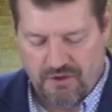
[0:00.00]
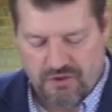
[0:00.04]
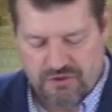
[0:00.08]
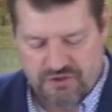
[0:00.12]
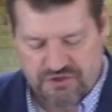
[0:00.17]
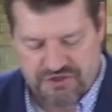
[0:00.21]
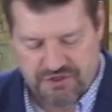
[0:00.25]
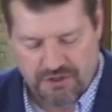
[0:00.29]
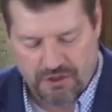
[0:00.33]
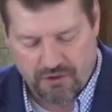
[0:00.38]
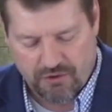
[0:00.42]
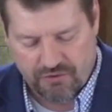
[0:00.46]

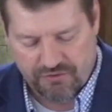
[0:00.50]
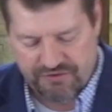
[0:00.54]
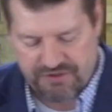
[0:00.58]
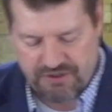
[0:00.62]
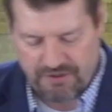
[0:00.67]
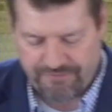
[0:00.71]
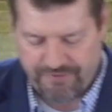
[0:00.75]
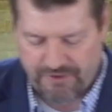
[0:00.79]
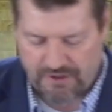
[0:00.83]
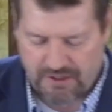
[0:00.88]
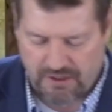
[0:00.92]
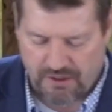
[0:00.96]
So,
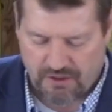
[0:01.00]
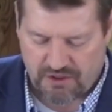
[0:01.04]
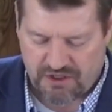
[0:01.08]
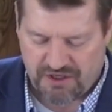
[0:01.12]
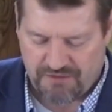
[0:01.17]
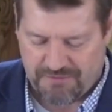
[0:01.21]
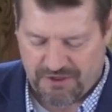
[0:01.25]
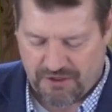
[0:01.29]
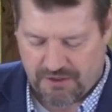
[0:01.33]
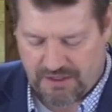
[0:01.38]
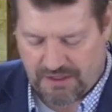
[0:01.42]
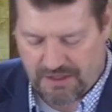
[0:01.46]
difficult
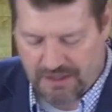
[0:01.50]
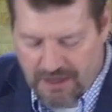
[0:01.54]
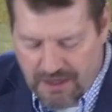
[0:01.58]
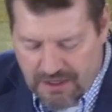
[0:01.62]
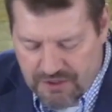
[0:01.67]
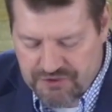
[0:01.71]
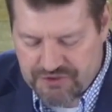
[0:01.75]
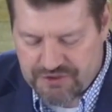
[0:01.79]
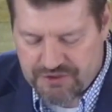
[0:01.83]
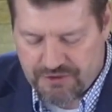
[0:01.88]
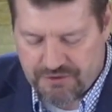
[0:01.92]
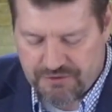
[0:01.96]

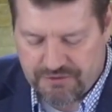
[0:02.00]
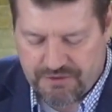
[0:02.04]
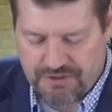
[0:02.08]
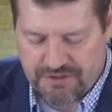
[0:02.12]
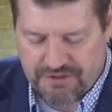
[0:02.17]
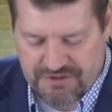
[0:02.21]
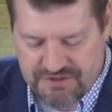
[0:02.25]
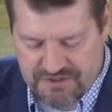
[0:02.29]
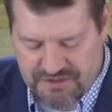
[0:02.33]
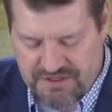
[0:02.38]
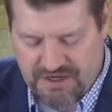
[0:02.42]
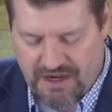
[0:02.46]
communication
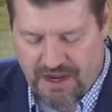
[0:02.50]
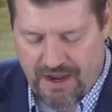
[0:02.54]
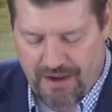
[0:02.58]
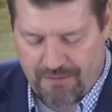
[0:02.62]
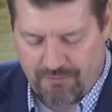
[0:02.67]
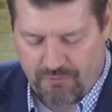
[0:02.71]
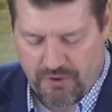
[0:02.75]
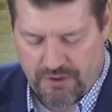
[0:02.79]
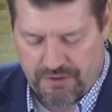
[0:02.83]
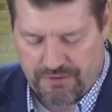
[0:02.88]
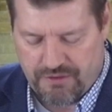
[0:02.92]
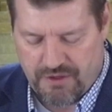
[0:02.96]
is a
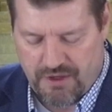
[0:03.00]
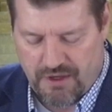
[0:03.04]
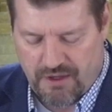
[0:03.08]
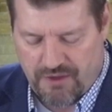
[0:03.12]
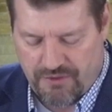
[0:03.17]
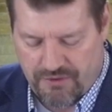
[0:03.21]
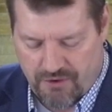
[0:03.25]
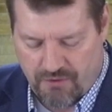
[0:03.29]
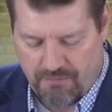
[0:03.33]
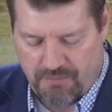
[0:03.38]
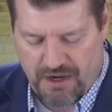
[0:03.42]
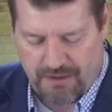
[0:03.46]
time when
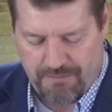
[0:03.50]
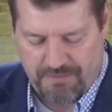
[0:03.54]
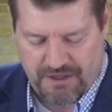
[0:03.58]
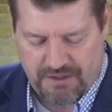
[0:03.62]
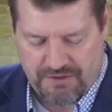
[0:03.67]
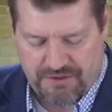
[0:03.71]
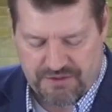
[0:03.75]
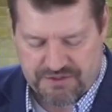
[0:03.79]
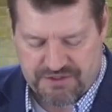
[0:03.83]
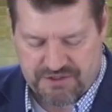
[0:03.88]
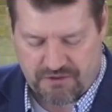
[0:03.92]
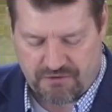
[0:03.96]
there might be a
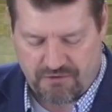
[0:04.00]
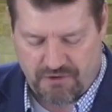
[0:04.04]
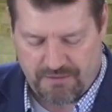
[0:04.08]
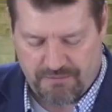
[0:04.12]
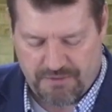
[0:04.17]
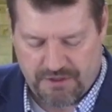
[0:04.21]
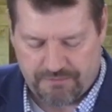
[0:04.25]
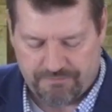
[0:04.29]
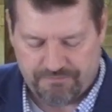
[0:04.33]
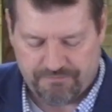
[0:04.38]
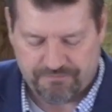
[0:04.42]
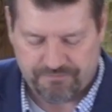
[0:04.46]

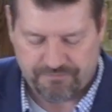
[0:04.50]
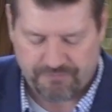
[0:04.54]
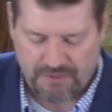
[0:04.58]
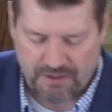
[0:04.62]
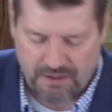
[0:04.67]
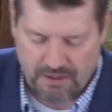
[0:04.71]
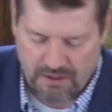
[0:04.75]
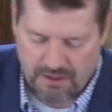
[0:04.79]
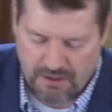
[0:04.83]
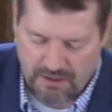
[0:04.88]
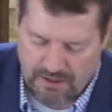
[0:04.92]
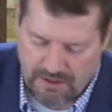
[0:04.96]
disagreement.
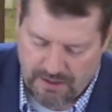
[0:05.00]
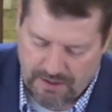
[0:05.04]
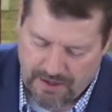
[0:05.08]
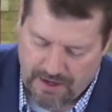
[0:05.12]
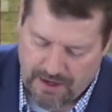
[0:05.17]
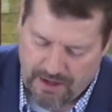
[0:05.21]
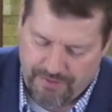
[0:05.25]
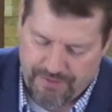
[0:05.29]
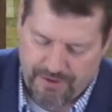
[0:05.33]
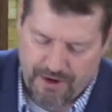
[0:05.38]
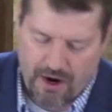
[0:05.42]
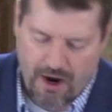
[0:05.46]

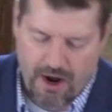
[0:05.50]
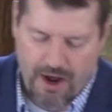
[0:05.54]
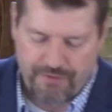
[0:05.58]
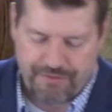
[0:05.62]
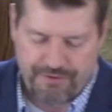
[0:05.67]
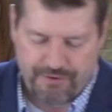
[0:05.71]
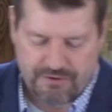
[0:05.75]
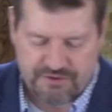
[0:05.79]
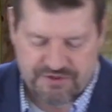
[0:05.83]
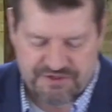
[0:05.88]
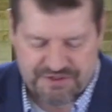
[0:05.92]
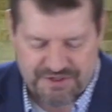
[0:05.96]
Uh, the
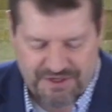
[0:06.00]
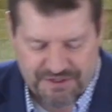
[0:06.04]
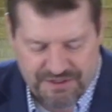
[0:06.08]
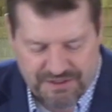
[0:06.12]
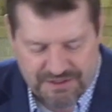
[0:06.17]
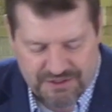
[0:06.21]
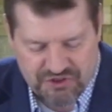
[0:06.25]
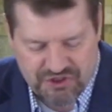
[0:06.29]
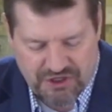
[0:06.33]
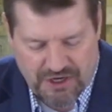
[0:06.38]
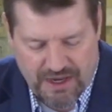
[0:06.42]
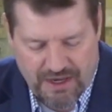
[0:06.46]
author
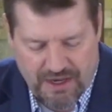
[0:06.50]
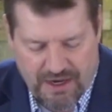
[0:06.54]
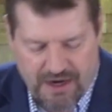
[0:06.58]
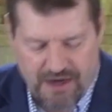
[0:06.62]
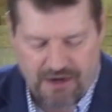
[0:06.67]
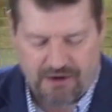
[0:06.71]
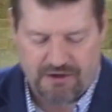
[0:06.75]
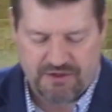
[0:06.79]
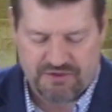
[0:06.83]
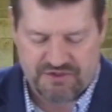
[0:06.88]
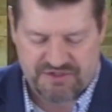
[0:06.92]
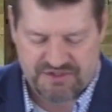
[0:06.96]
Sidney J.
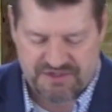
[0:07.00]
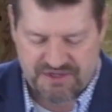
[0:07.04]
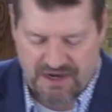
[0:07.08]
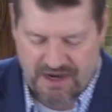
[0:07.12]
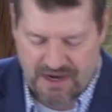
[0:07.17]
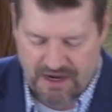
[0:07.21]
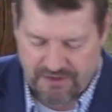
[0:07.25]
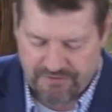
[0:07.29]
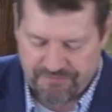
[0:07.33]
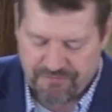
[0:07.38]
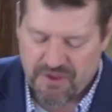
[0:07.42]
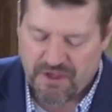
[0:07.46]
Harris
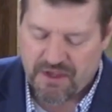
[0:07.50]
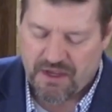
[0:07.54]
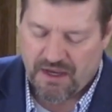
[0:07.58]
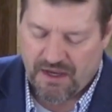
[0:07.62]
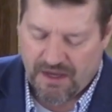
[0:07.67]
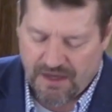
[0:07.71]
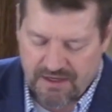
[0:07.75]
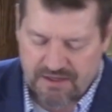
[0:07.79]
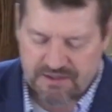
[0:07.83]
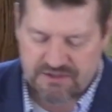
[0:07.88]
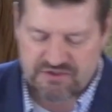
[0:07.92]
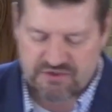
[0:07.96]
said,
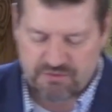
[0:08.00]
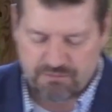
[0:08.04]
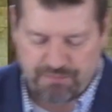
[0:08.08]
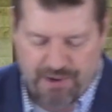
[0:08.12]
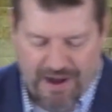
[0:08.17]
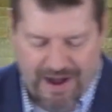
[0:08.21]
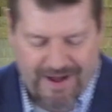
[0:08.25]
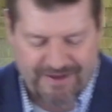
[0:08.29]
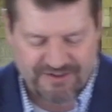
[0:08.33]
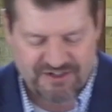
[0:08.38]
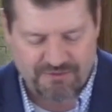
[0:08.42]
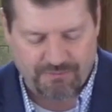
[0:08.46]
It is
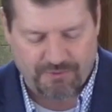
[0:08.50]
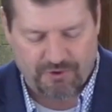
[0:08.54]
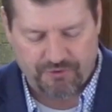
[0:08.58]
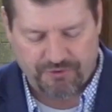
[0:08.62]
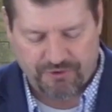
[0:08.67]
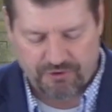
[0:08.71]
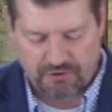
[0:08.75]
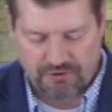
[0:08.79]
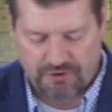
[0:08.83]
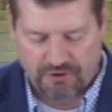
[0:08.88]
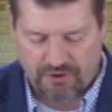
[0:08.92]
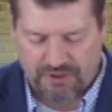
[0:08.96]
impossible
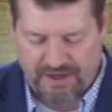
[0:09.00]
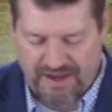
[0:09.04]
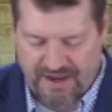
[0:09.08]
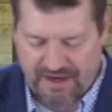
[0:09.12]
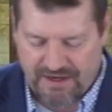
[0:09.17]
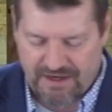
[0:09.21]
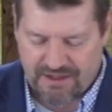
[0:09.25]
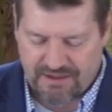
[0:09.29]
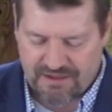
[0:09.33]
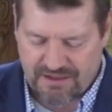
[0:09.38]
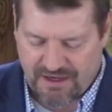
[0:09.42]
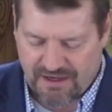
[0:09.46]
to learn
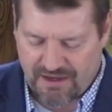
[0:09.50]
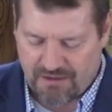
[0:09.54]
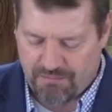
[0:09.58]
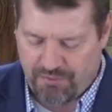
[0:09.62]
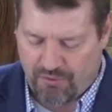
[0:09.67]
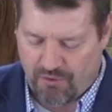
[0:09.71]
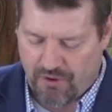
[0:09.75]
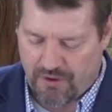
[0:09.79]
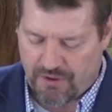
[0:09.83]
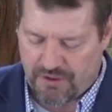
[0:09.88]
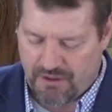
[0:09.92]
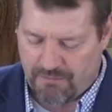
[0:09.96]
anything
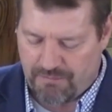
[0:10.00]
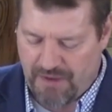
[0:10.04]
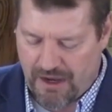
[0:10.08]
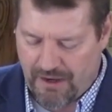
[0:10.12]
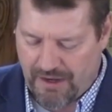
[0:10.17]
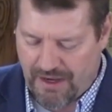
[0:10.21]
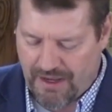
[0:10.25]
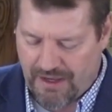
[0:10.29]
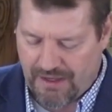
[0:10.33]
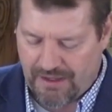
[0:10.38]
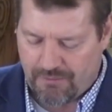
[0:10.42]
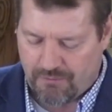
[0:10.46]
important
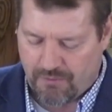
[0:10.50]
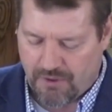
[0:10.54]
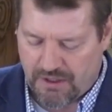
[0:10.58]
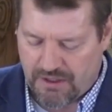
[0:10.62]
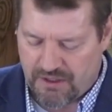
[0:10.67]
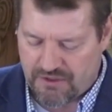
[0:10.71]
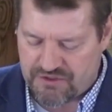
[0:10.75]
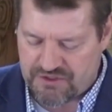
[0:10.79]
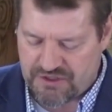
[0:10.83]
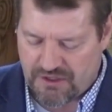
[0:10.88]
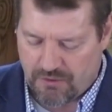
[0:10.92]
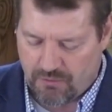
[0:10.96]
about anyone
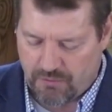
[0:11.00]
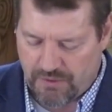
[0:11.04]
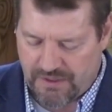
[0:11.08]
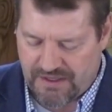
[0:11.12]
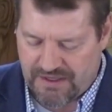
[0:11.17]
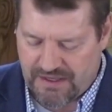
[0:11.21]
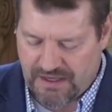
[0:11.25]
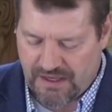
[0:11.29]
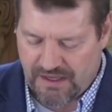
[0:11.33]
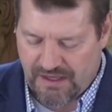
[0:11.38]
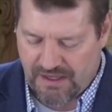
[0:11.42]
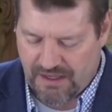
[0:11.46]
until we
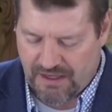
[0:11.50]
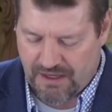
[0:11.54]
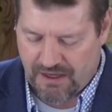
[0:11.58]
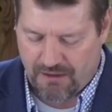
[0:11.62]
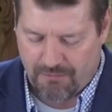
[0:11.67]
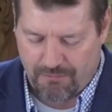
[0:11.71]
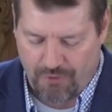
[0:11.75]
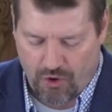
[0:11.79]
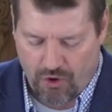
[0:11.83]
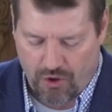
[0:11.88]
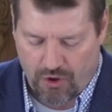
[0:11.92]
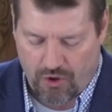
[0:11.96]
get
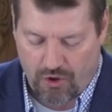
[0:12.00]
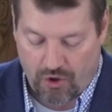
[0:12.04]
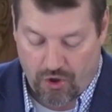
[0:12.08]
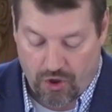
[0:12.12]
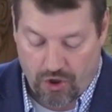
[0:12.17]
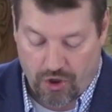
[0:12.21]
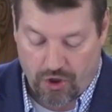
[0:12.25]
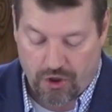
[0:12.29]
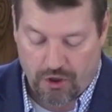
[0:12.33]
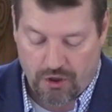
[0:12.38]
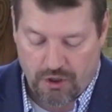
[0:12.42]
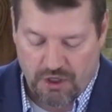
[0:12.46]
him or
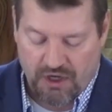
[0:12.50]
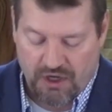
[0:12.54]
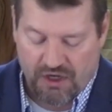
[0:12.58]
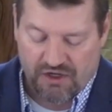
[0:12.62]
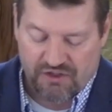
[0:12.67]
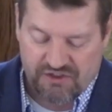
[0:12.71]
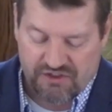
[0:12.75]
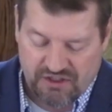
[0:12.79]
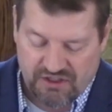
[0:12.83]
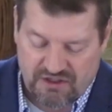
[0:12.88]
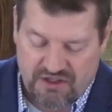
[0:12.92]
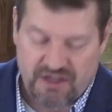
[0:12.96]
her
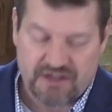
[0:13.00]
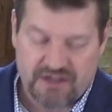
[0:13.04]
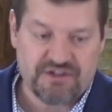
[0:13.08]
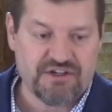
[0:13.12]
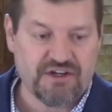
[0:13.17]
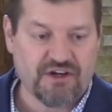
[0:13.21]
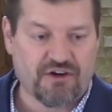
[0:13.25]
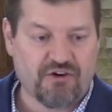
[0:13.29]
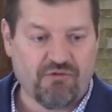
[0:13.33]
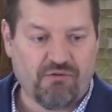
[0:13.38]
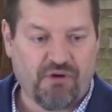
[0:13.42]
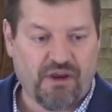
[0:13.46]
to
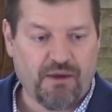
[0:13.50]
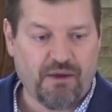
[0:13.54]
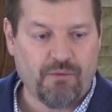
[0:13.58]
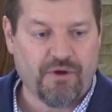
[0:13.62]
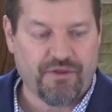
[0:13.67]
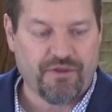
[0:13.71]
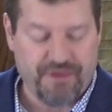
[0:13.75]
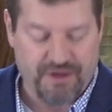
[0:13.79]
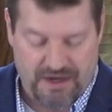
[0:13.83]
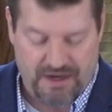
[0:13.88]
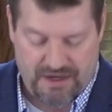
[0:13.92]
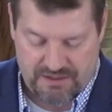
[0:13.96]
disagree
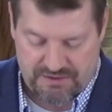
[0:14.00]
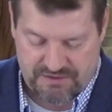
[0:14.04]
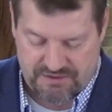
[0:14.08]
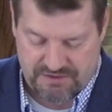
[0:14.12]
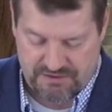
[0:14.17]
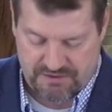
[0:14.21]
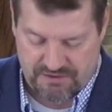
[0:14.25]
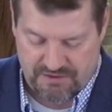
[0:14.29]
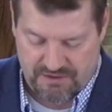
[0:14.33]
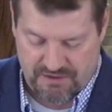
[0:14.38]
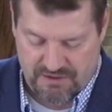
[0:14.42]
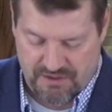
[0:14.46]
with
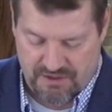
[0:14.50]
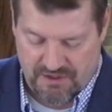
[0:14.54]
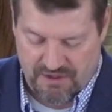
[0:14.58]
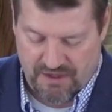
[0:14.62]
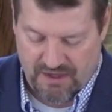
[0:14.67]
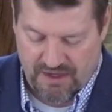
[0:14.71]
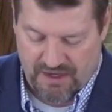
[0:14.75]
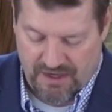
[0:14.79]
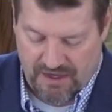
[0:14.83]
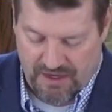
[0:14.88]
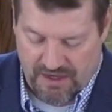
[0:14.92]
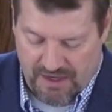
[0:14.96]
us.
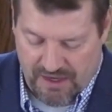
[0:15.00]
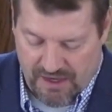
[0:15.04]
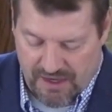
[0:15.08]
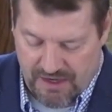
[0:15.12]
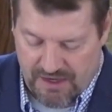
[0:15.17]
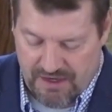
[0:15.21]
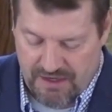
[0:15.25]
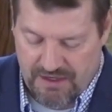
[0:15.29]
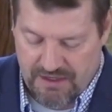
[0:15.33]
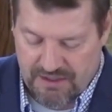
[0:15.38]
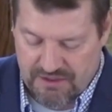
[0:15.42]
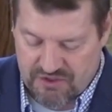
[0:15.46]

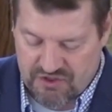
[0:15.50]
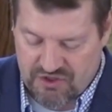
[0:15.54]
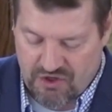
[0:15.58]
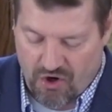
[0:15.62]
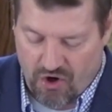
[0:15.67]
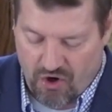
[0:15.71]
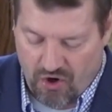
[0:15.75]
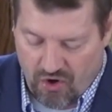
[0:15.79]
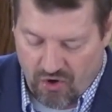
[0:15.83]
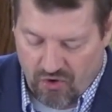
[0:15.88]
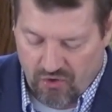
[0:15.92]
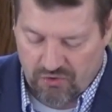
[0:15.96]
It is
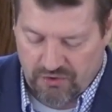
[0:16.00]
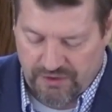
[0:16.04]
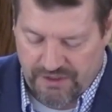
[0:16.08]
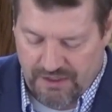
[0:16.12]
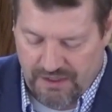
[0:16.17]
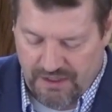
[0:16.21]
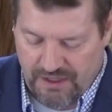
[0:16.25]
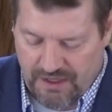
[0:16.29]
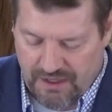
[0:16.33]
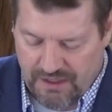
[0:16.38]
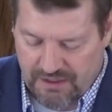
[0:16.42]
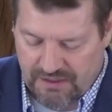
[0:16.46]

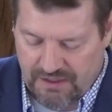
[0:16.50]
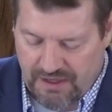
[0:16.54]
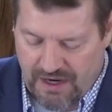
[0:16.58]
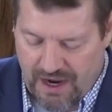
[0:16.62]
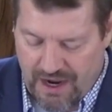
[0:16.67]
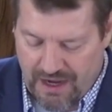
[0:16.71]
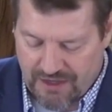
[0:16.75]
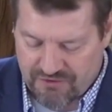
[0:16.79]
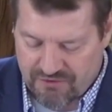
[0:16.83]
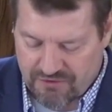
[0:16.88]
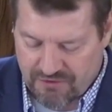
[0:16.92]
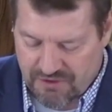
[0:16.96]
only in
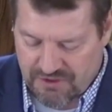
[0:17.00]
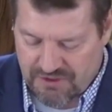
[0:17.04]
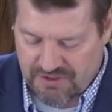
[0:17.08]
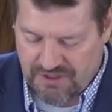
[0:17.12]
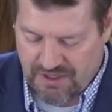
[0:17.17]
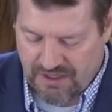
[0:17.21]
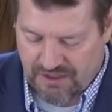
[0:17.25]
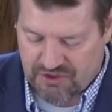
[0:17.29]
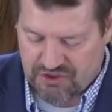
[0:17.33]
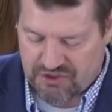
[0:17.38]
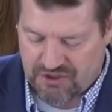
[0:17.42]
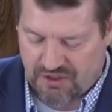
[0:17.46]

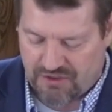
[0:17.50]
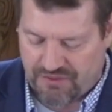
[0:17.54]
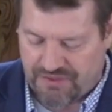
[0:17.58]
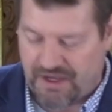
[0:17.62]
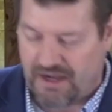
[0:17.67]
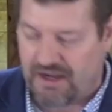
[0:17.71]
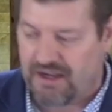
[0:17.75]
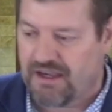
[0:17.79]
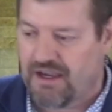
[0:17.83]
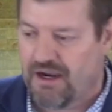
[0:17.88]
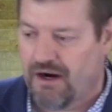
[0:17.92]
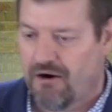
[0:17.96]
contradiction
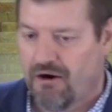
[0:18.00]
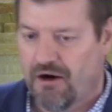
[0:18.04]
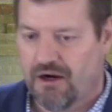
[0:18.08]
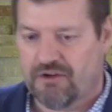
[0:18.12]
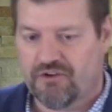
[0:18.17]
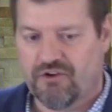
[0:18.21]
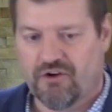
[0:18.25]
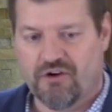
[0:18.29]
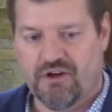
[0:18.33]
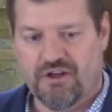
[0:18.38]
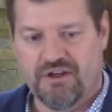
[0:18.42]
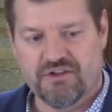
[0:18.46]
that
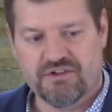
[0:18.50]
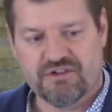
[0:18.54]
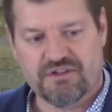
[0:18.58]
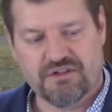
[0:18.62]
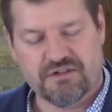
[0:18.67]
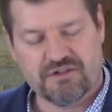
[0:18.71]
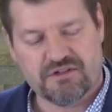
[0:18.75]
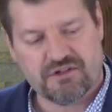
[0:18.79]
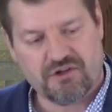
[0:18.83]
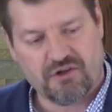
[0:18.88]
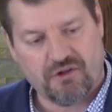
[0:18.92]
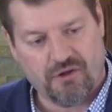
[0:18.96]
character is
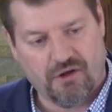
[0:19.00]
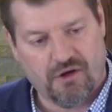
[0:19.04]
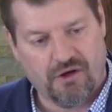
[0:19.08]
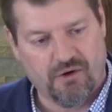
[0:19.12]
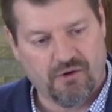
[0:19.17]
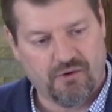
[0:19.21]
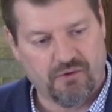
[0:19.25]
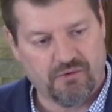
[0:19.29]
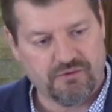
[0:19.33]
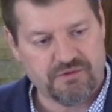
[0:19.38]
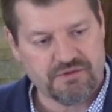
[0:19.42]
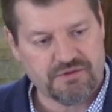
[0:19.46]

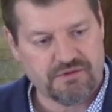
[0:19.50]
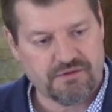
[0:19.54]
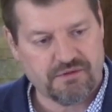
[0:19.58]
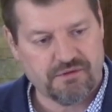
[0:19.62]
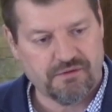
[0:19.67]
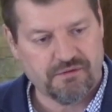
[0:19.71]
disclosed.